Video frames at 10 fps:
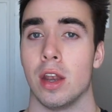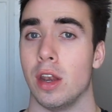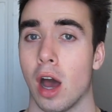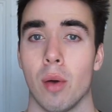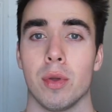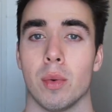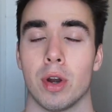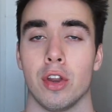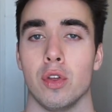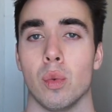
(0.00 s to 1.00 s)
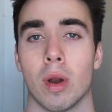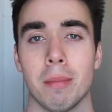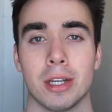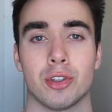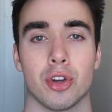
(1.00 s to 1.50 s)
Not what you want to do. You want to
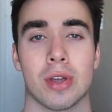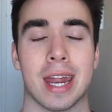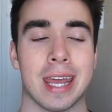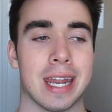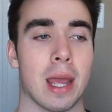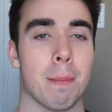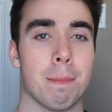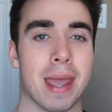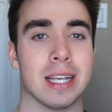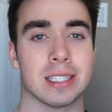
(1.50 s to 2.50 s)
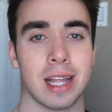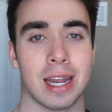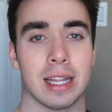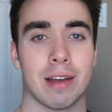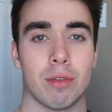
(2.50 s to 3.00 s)
make sure you're getting in a
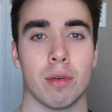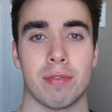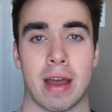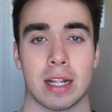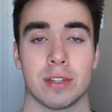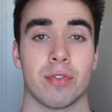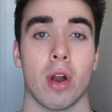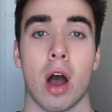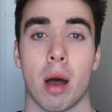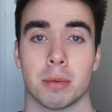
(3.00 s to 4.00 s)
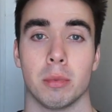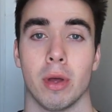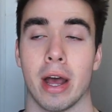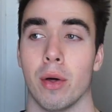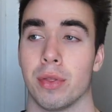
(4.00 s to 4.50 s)
baseline level of fats for
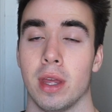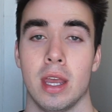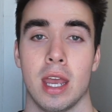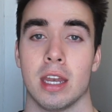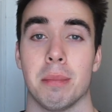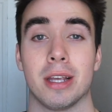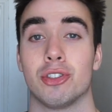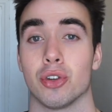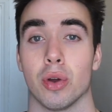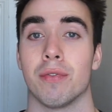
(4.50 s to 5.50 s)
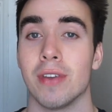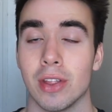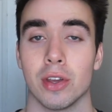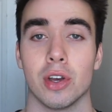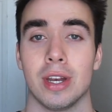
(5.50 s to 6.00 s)
optimal health and make sure you're
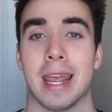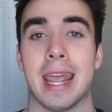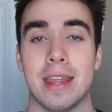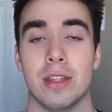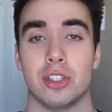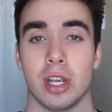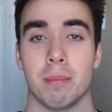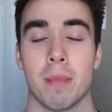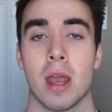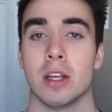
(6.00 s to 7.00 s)
feeling good in the gym.